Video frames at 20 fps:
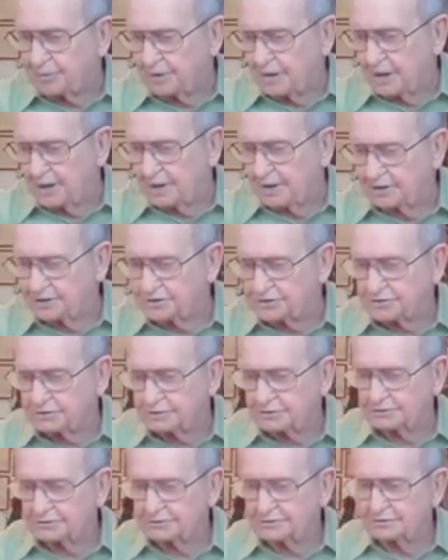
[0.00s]
place
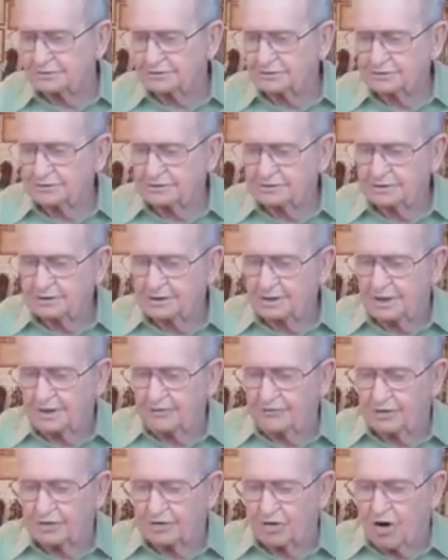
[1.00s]

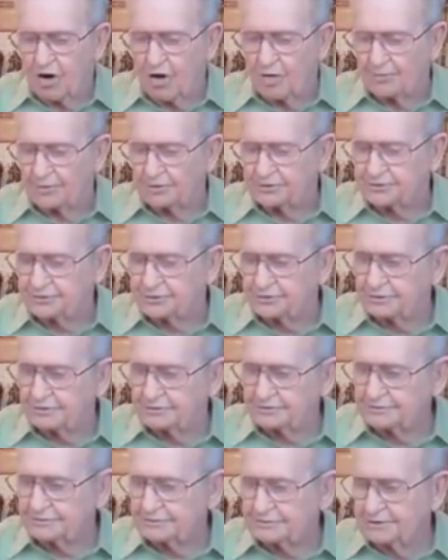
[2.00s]
and the garments
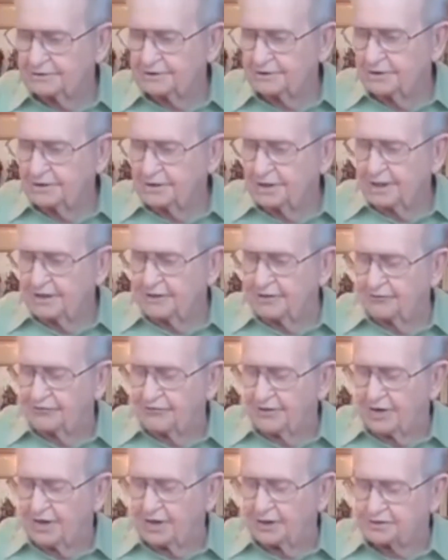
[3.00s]
and the
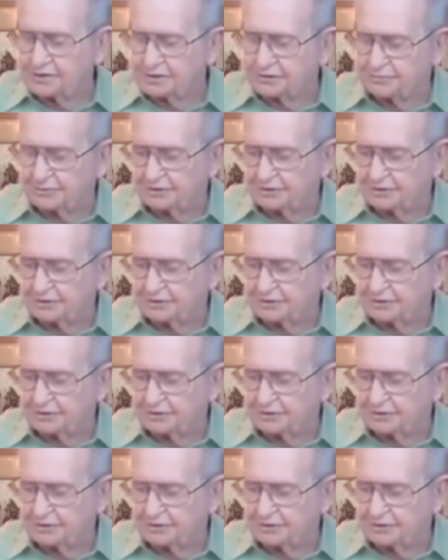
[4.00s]
things that